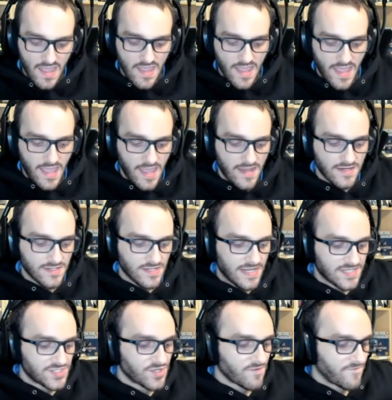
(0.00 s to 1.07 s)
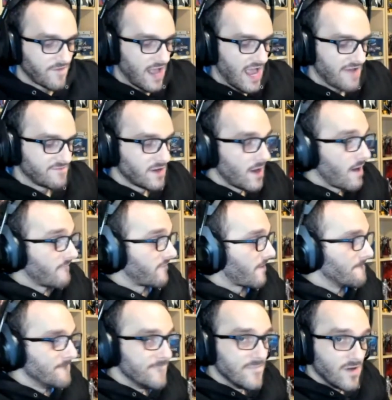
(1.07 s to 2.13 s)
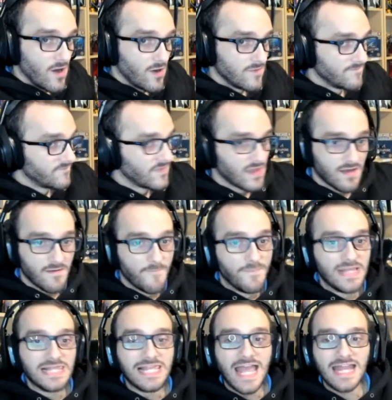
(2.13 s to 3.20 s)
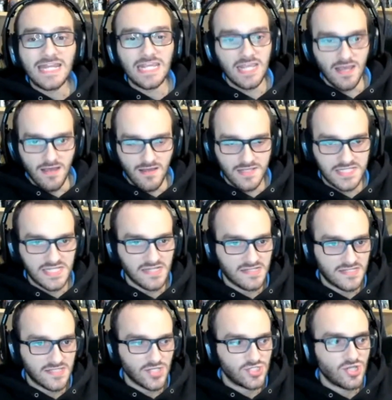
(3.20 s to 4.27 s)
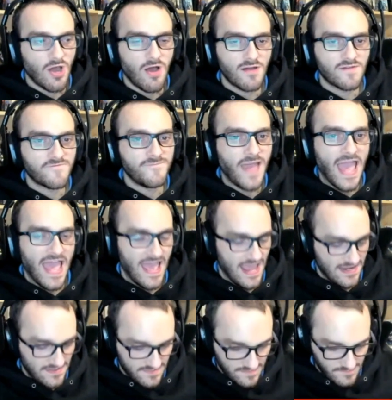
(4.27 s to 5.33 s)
and has survived for millennia since the dawn of man.